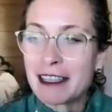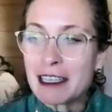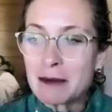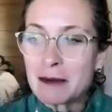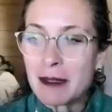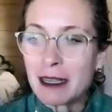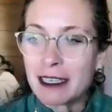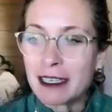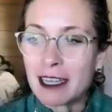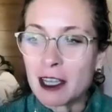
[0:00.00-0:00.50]

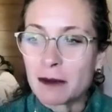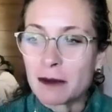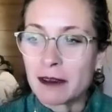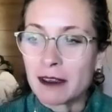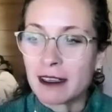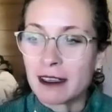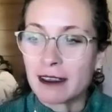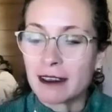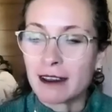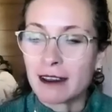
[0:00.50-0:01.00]
this might not
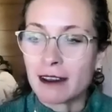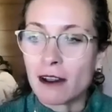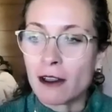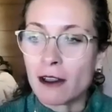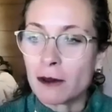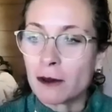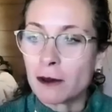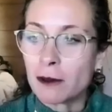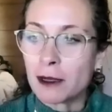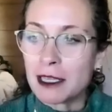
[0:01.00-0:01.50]
be
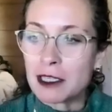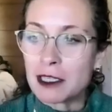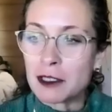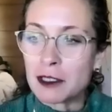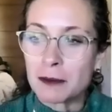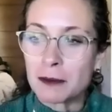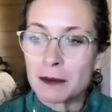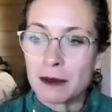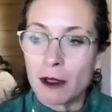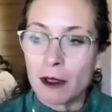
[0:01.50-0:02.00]

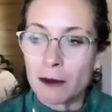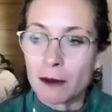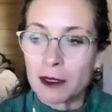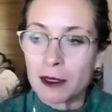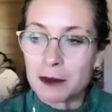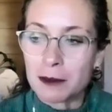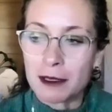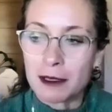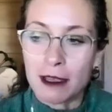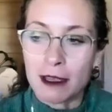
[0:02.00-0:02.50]
always
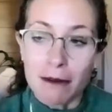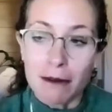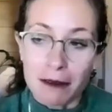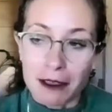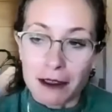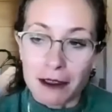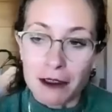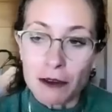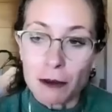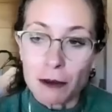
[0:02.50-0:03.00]
be
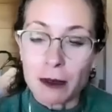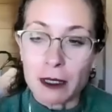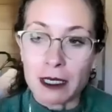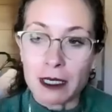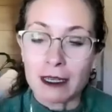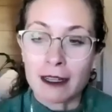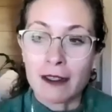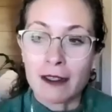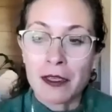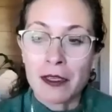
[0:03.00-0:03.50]
obvious,
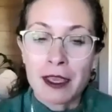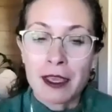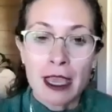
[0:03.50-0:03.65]
but